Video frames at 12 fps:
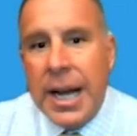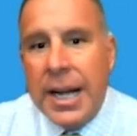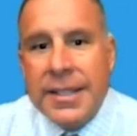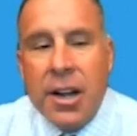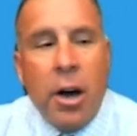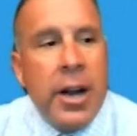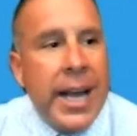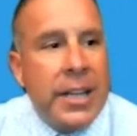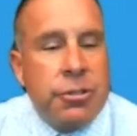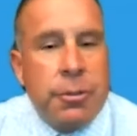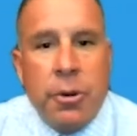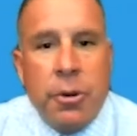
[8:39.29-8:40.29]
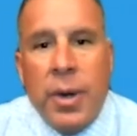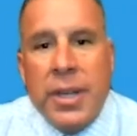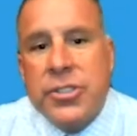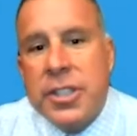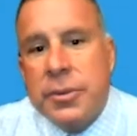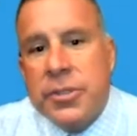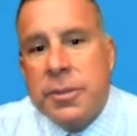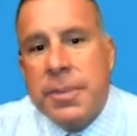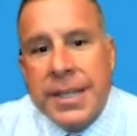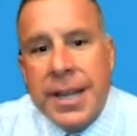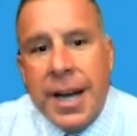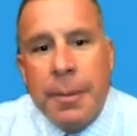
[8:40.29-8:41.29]
That's an unanswerable question. It was a
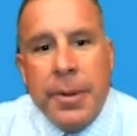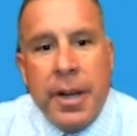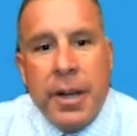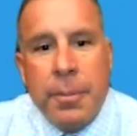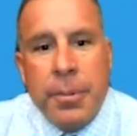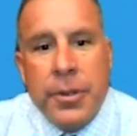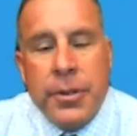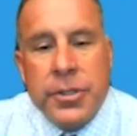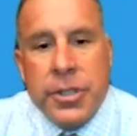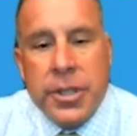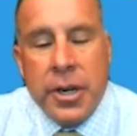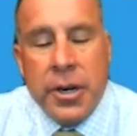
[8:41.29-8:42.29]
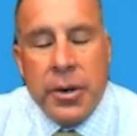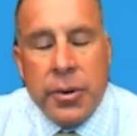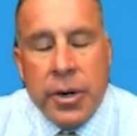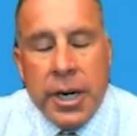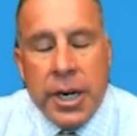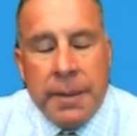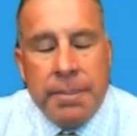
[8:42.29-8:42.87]
big topic a couple of years ago.